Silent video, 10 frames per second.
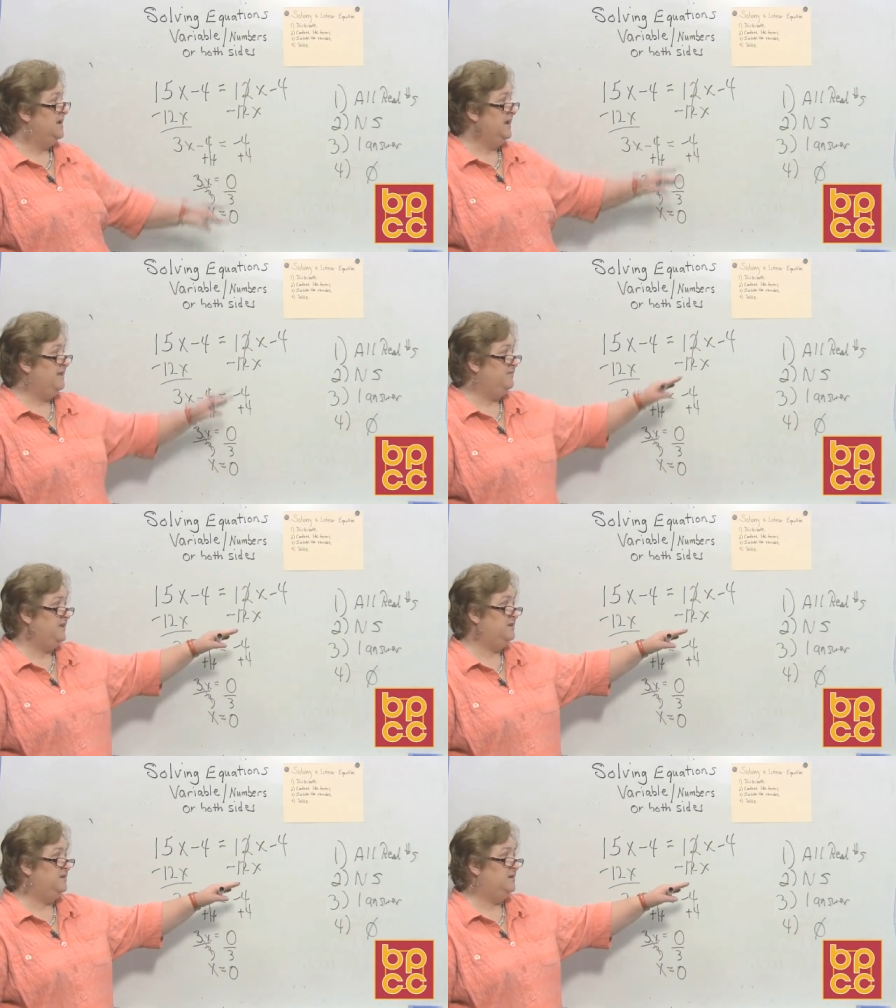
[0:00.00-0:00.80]
And
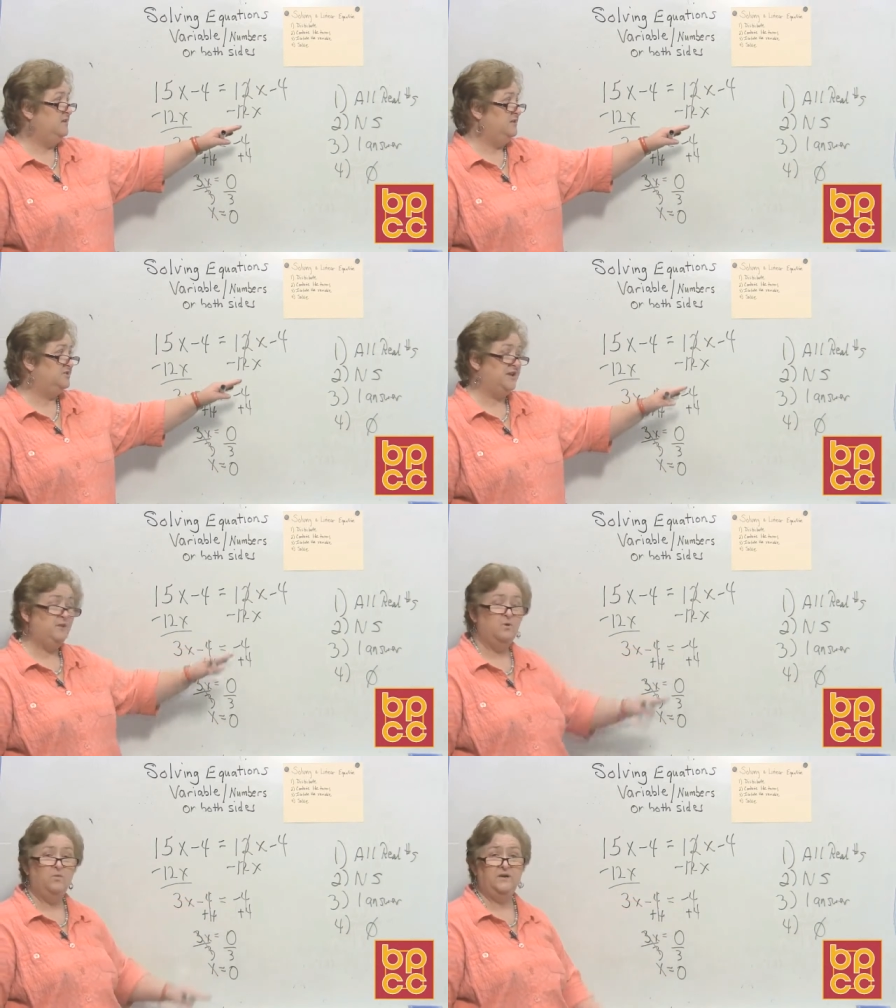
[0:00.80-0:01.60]
then the
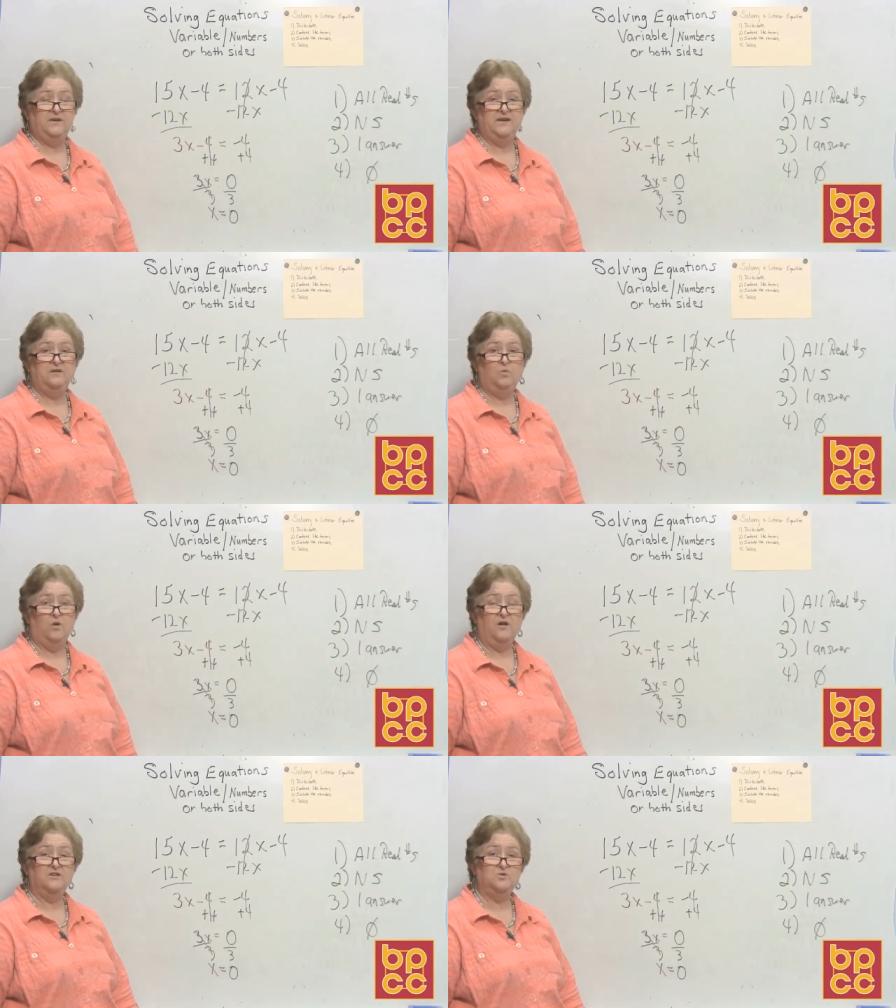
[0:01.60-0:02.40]
second one we did
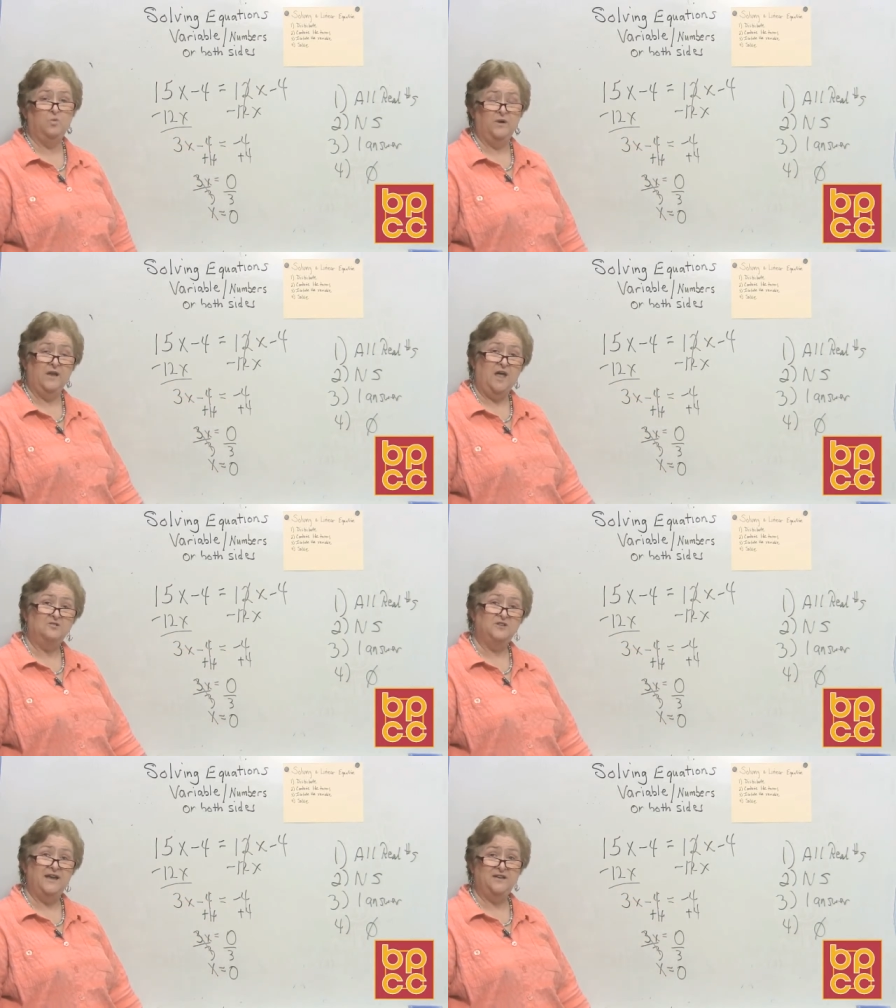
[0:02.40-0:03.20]
was we
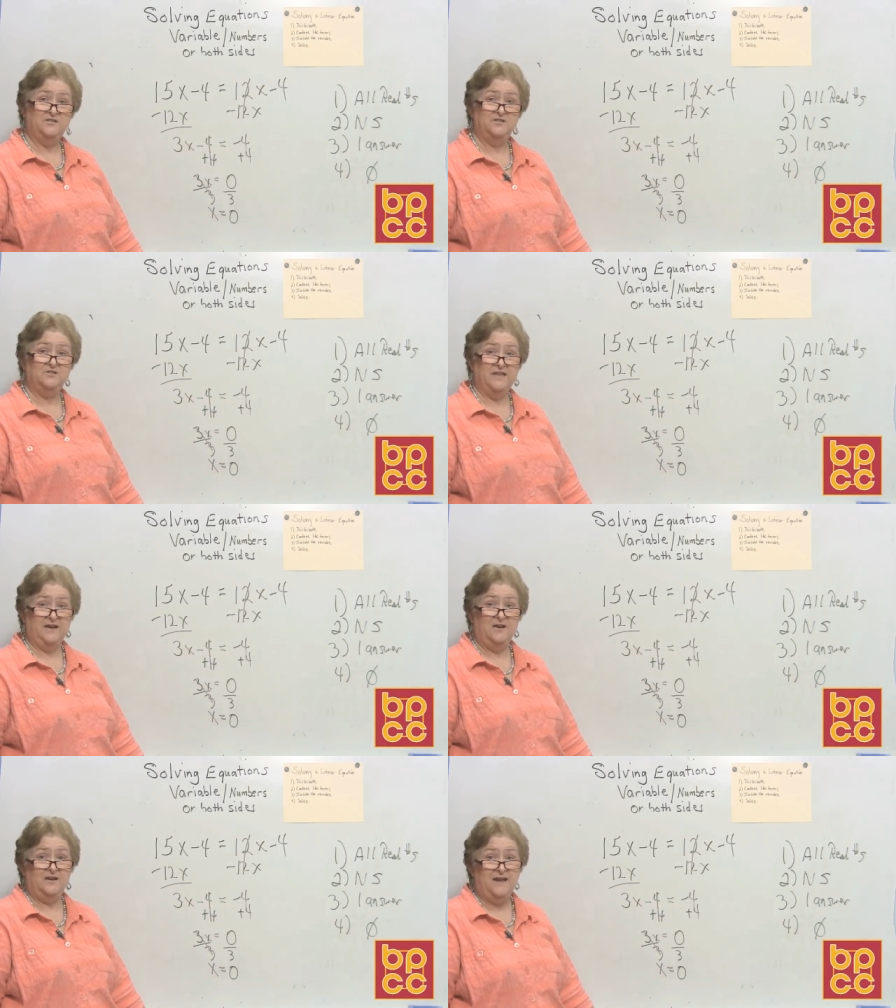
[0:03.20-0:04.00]
lost to X's. They
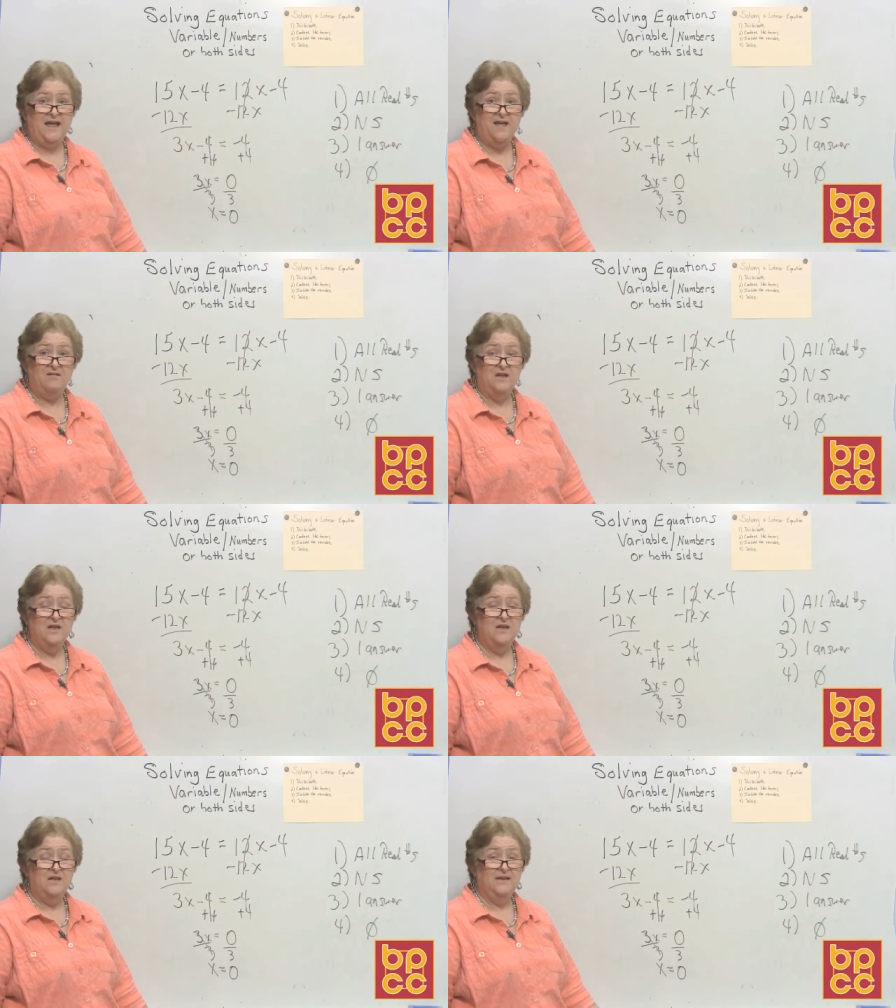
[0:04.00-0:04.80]
cleared out,
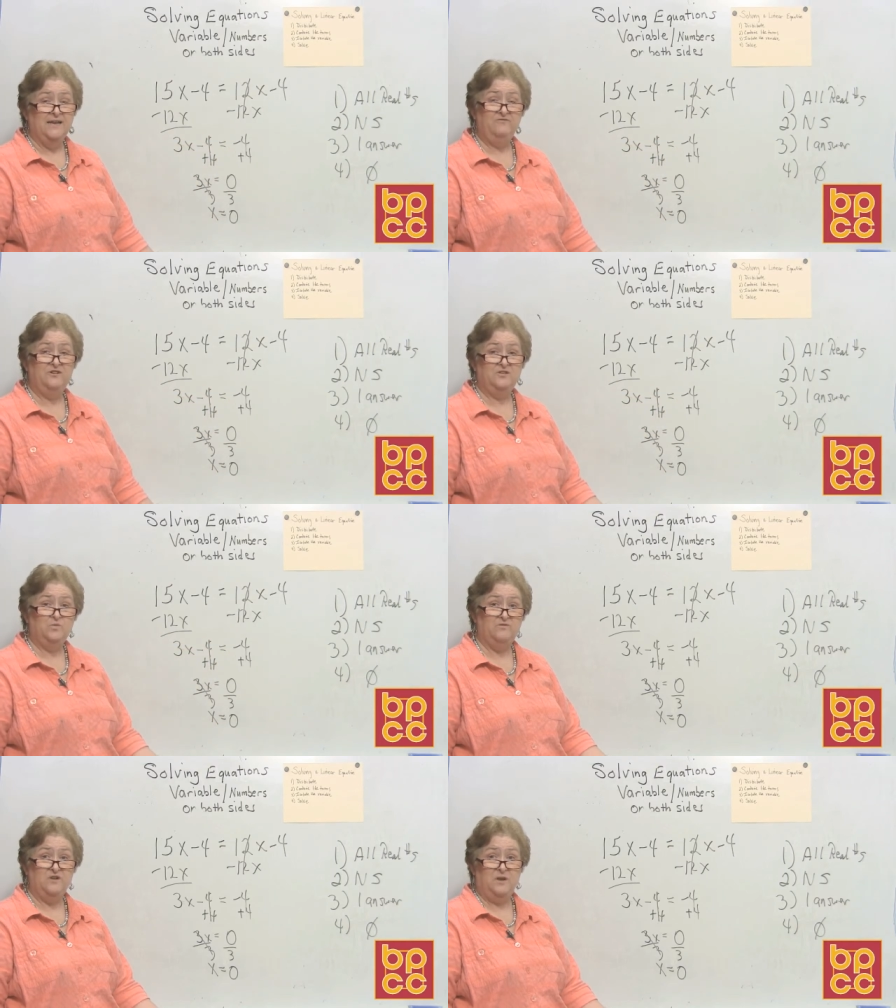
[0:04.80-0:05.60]
leaving us
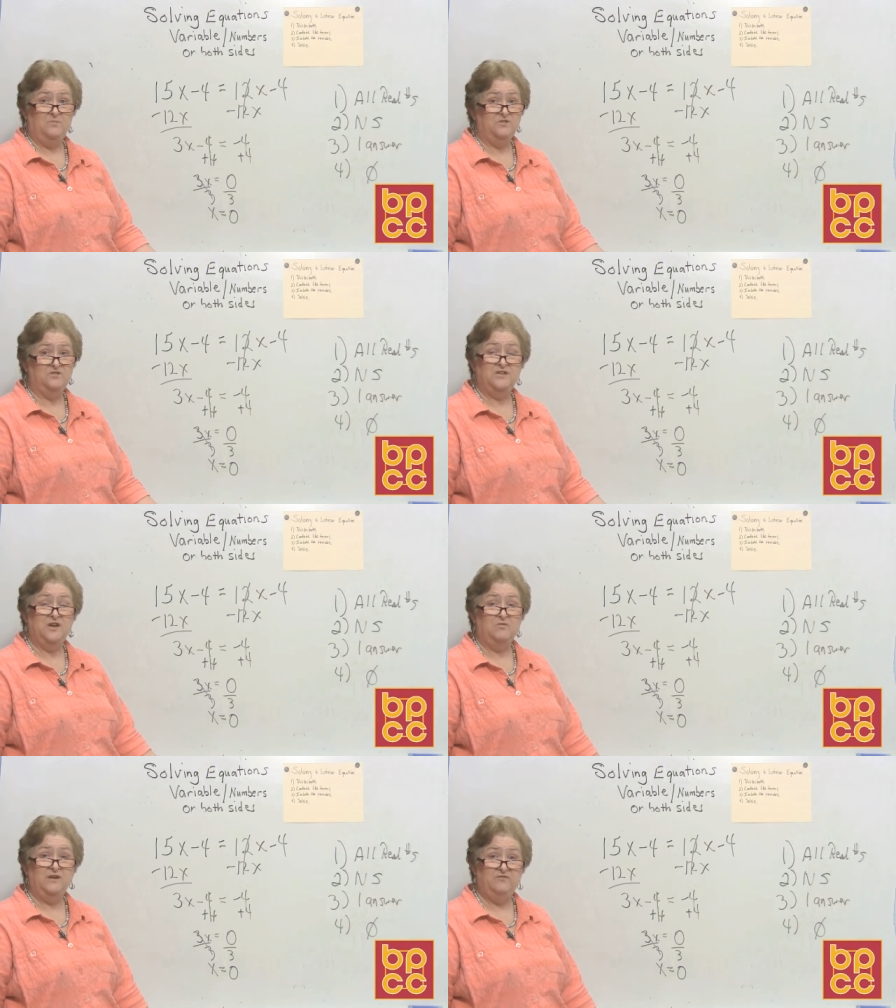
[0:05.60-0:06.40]
with numbers that
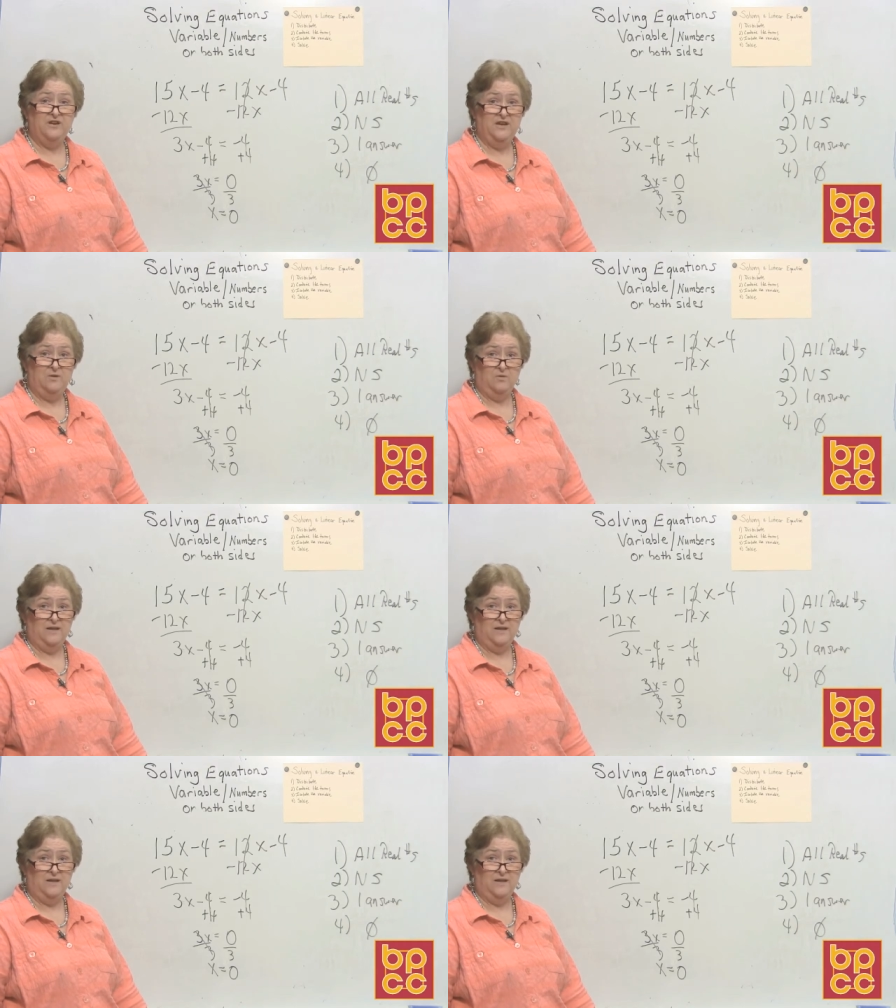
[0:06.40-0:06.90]
don't even equal.